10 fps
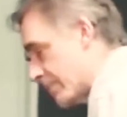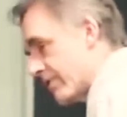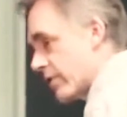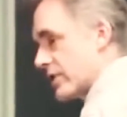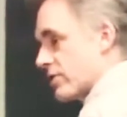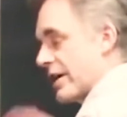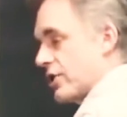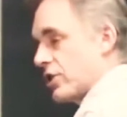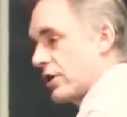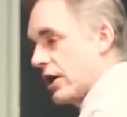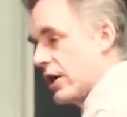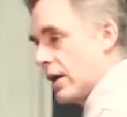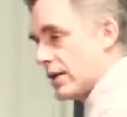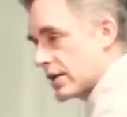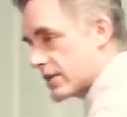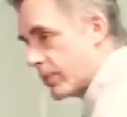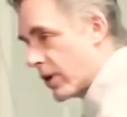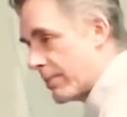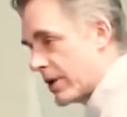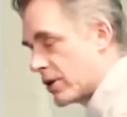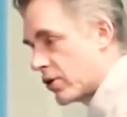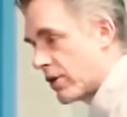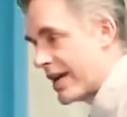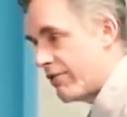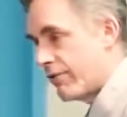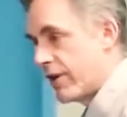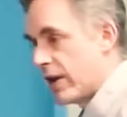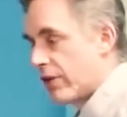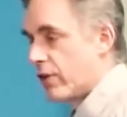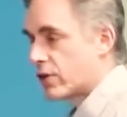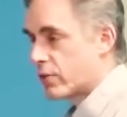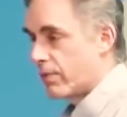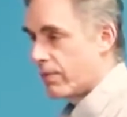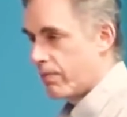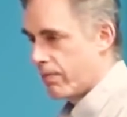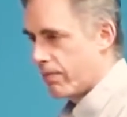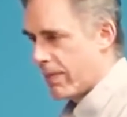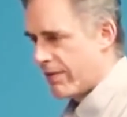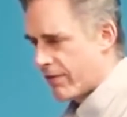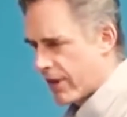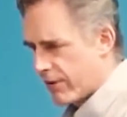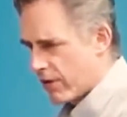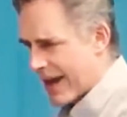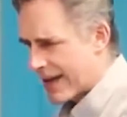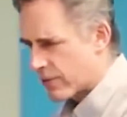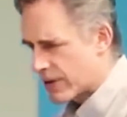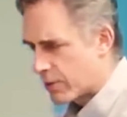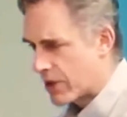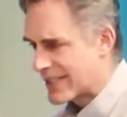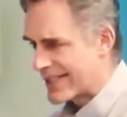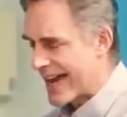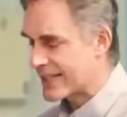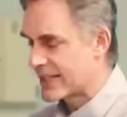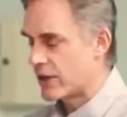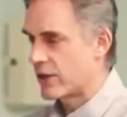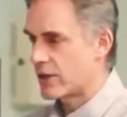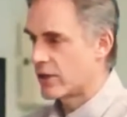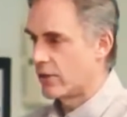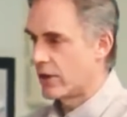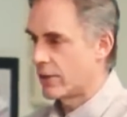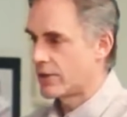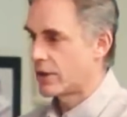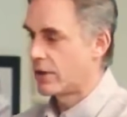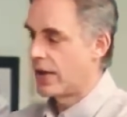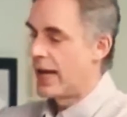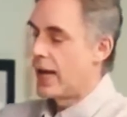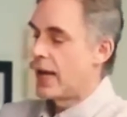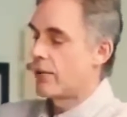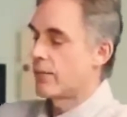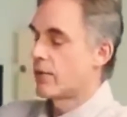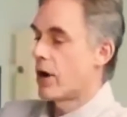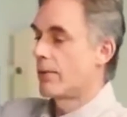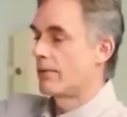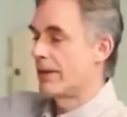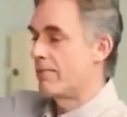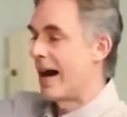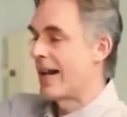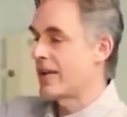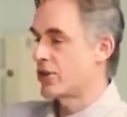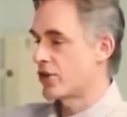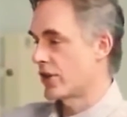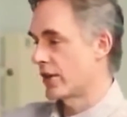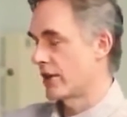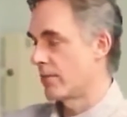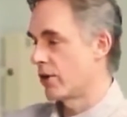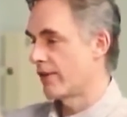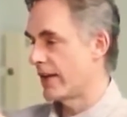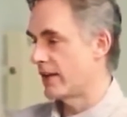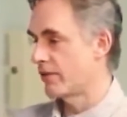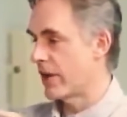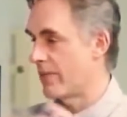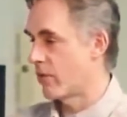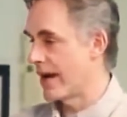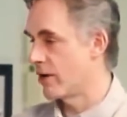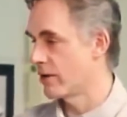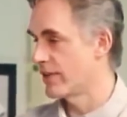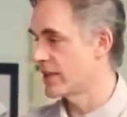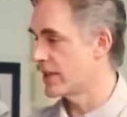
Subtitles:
It can be frustration, disappointment, grief. Those would, if you had a response that serious to an obstacle, it would probably punish the little motivated frame right out of